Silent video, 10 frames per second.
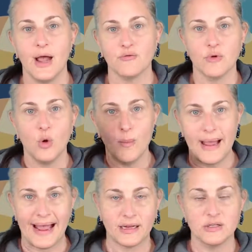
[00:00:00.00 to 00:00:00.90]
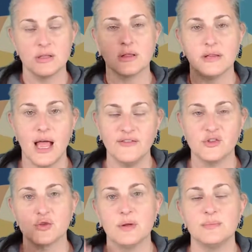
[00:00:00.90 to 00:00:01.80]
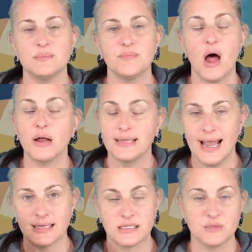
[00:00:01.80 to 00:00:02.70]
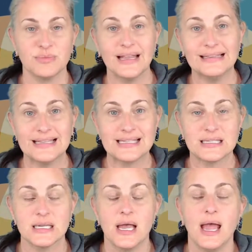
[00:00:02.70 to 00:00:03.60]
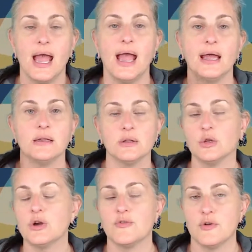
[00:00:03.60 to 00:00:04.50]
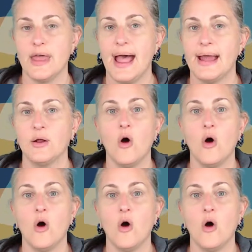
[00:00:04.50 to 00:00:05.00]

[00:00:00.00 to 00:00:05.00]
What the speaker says: roll back into the live stream podcasts playlist and look for that.